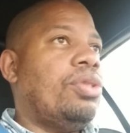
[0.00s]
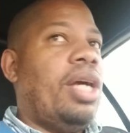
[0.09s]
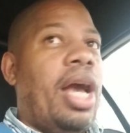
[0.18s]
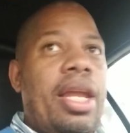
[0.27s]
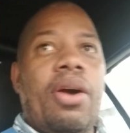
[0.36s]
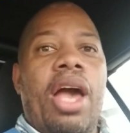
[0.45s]

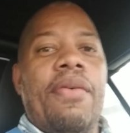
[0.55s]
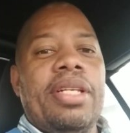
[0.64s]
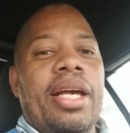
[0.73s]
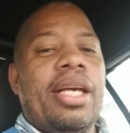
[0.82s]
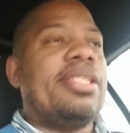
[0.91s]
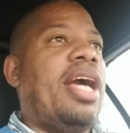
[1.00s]
and
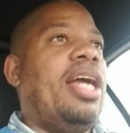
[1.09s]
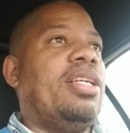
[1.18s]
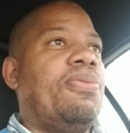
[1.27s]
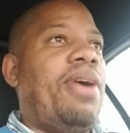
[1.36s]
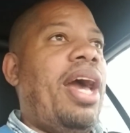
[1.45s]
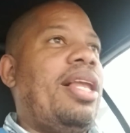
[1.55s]
everything he's saying is
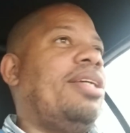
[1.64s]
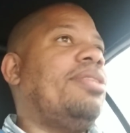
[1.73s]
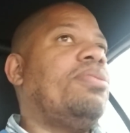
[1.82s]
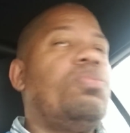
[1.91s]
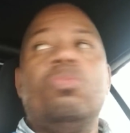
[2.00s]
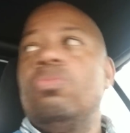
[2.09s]
valid,
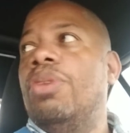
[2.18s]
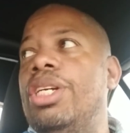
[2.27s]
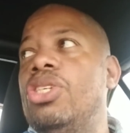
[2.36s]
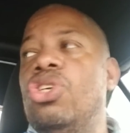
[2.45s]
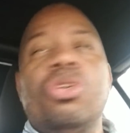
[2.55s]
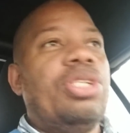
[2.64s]
but
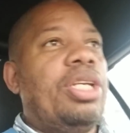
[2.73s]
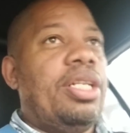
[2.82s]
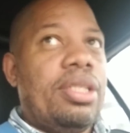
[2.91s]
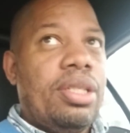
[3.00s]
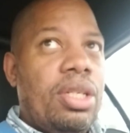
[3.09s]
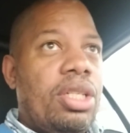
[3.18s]
he's using it
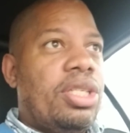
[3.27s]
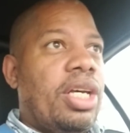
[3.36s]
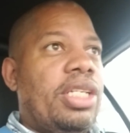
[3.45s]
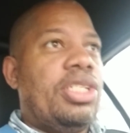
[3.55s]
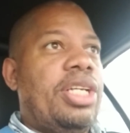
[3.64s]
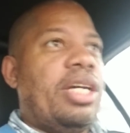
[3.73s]
to
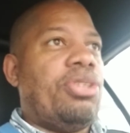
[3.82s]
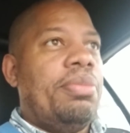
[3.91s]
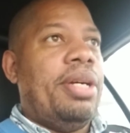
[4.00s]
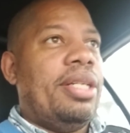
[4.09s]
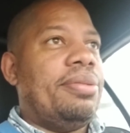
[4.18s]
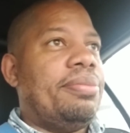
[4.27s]
his detriment,